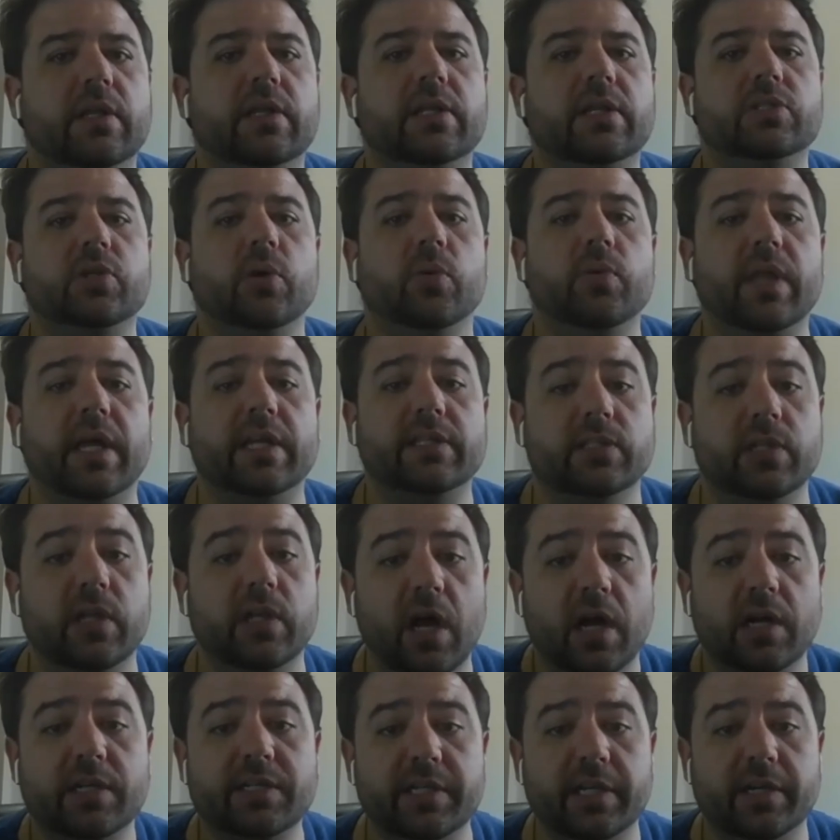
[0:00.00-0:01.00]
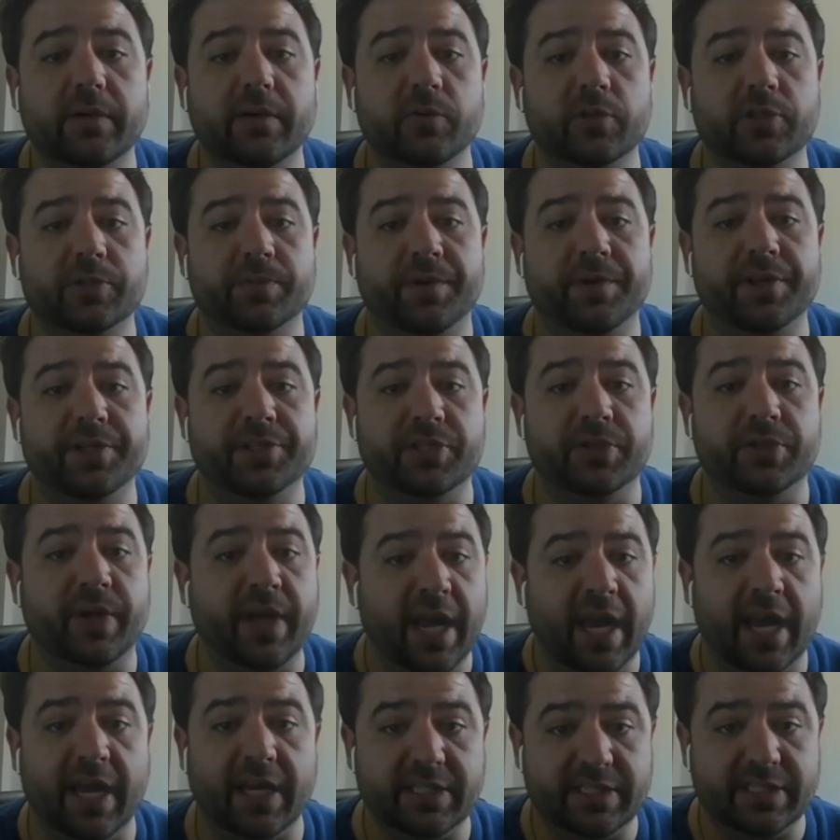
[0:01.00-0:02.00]
So that's locked in, which means you
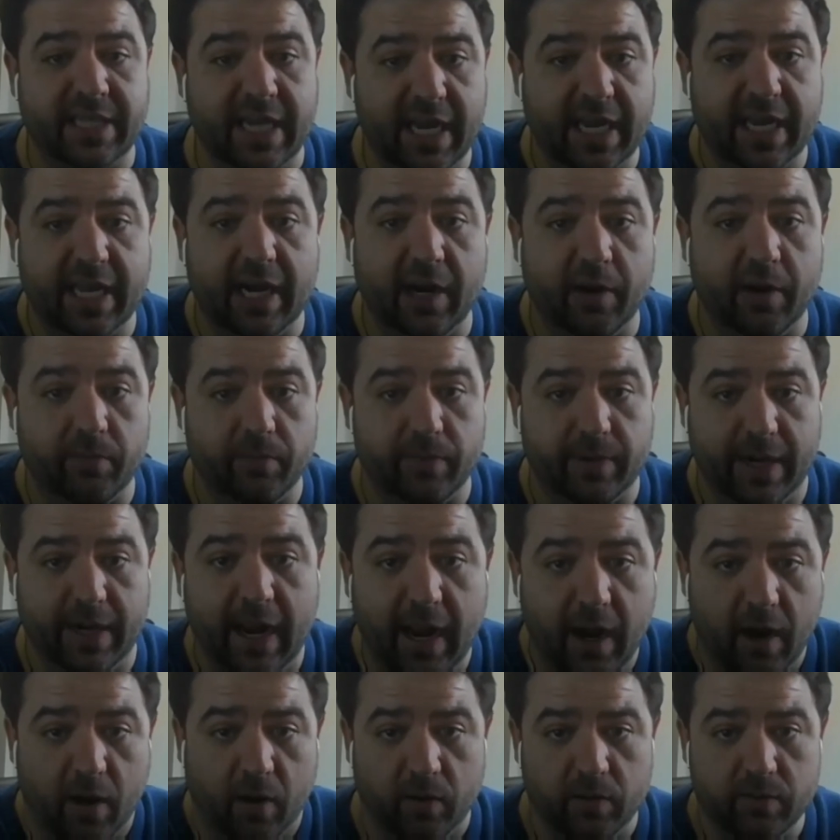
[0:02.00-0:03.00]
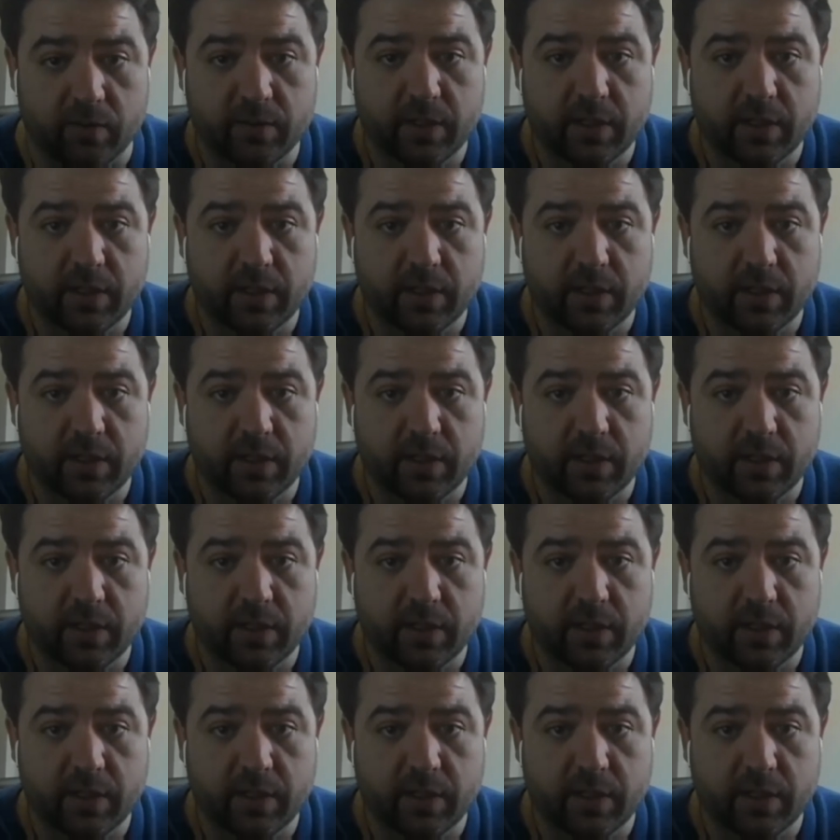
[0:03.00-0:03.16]
can't take it out now.